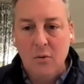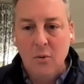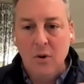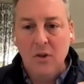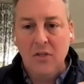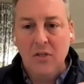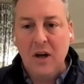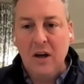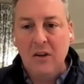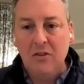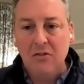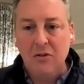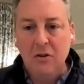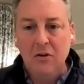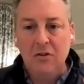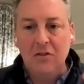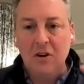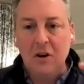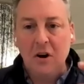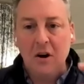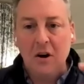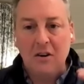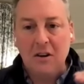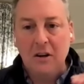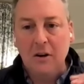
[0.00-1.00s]
with us
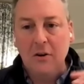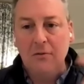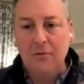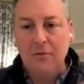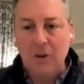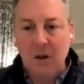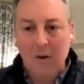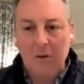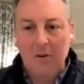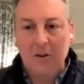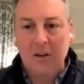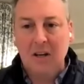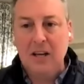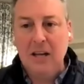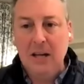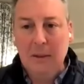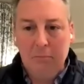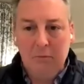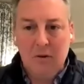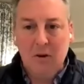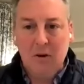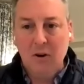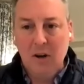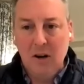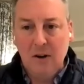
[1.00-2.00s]
using our deal flow to
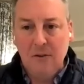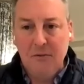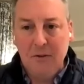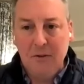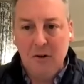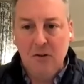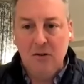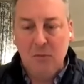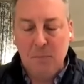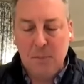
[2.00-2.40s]
keep doing a few